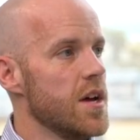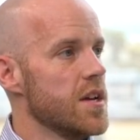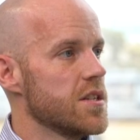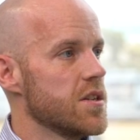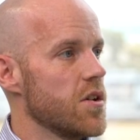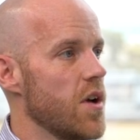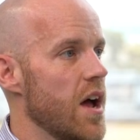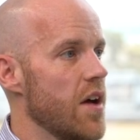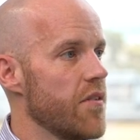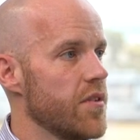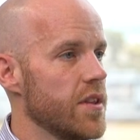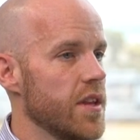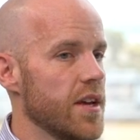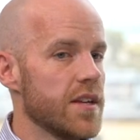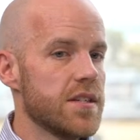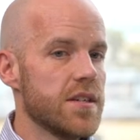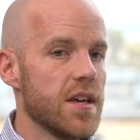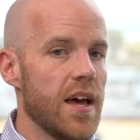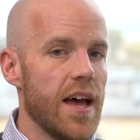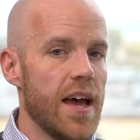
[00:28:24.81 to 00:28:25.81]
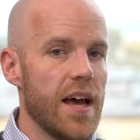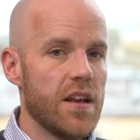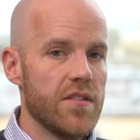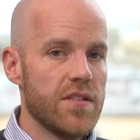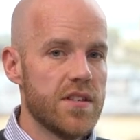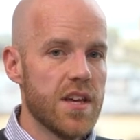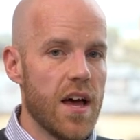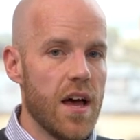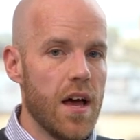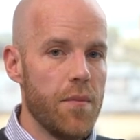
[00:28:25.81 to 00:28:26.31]
So having that ahead
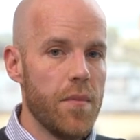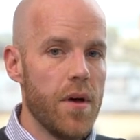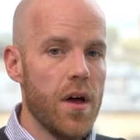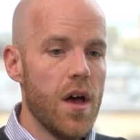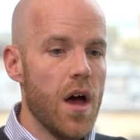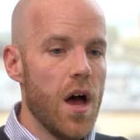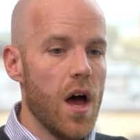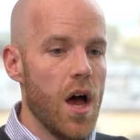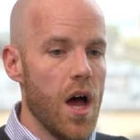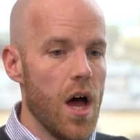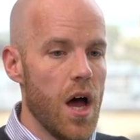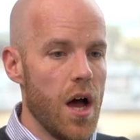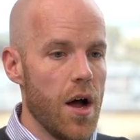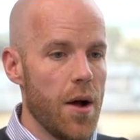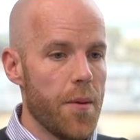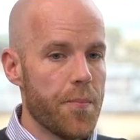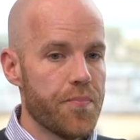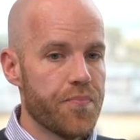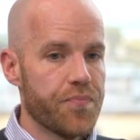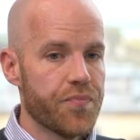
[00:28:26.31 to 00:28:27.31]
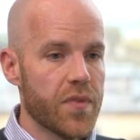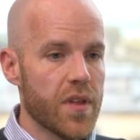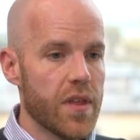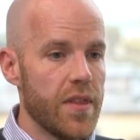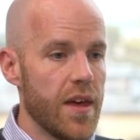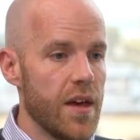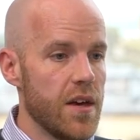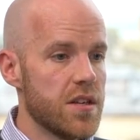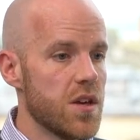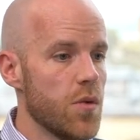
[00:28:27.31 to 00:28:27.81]
of time
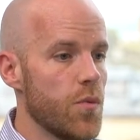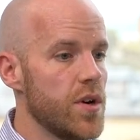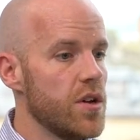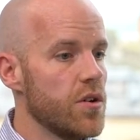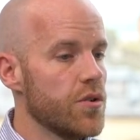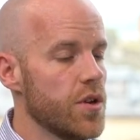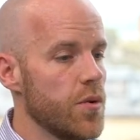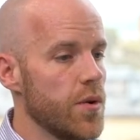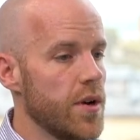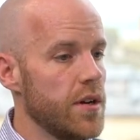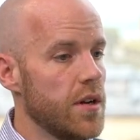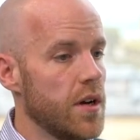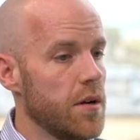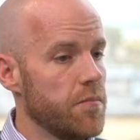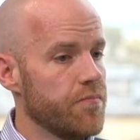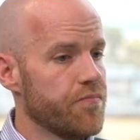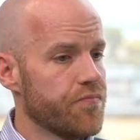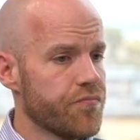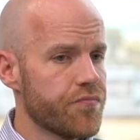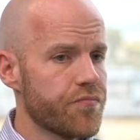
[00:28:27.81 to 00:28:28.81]
there. So when you're doing